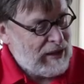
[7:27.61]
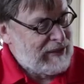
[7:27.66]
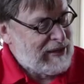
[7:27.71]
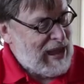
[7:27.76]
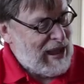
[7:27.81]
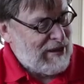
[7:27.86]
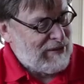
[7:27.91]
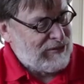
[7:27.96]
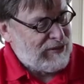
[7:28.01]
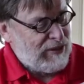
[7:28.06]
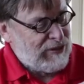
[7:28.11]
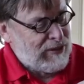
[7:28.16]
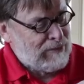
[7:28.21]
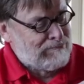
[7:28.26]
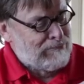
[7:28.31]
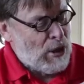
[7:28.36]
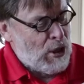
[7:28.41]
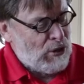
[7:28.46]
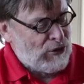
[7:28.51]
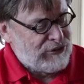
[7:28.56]
Now, the
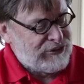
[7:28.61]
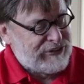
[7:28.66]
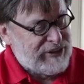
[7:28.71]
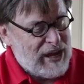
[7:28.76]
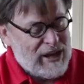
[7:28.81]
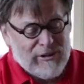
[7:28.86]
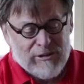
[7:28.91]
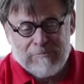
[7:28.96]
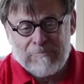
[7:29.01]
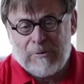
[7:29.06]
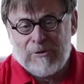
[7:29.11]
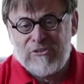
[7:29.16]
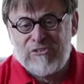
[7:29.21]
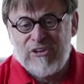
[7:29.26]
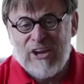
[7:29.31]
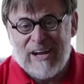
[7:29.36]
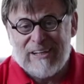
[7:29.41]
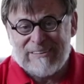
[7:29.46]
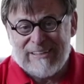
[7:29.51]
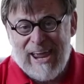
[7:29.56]
bolt does
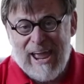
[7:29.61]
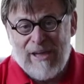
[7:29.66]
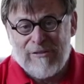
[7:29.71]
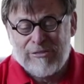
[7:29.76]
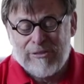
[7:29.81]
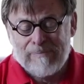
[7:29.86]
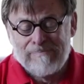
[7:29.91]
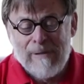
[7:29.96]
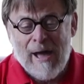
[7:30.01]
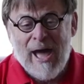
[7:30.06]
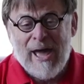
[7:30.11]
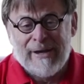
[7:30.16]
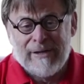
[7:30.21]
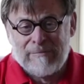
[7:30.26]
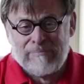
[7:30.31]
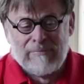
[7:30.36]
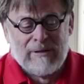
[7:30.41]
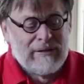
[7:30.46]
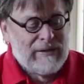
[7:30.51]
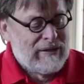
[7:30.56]
project out the
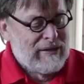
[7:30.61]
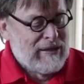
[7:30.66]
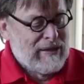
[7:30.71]
bottom,